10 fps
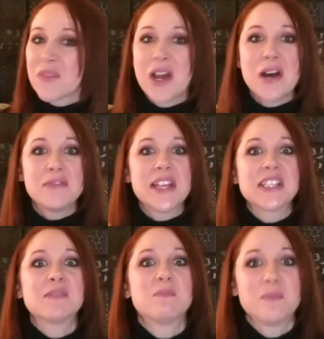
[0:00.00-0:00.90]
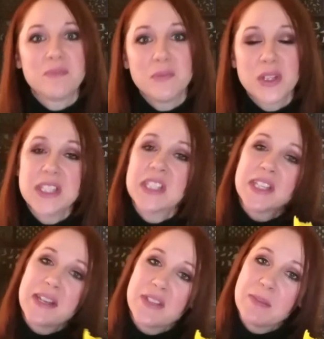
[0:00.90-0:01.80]
of that, well, this
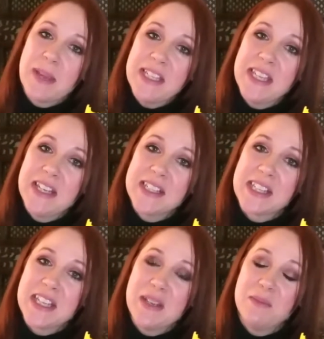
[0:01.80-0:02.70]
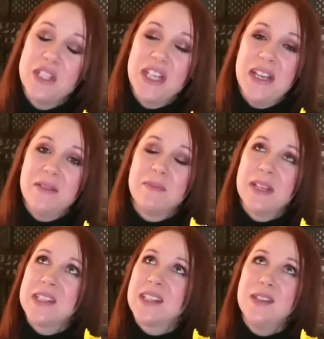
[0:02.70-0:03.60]
doesn't have the spiciness like kimchi,
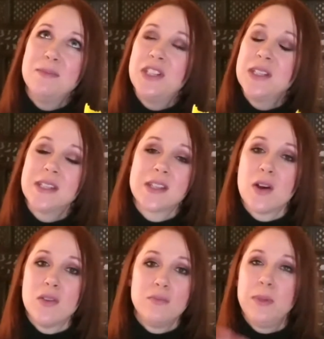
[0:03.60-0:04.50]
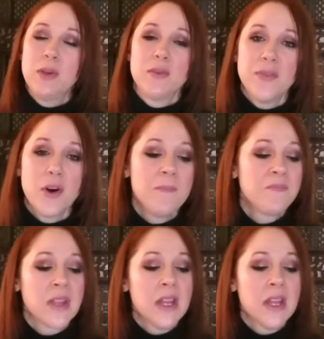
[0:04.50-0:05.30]
because kimchi is its own beautiful.